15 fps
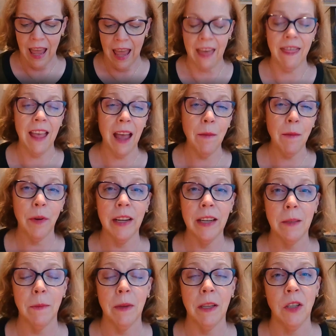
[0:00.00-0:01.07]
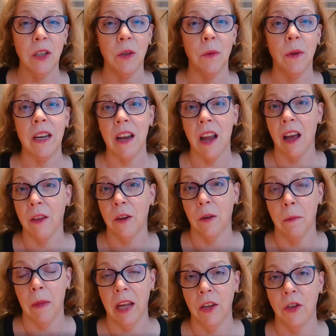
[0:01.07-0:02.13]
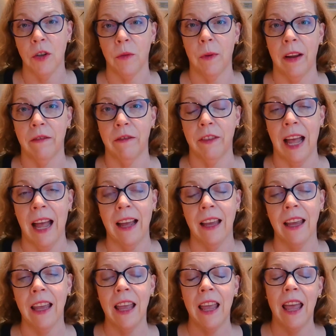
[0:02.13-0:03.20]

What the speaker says: And that brings me to another major red flag.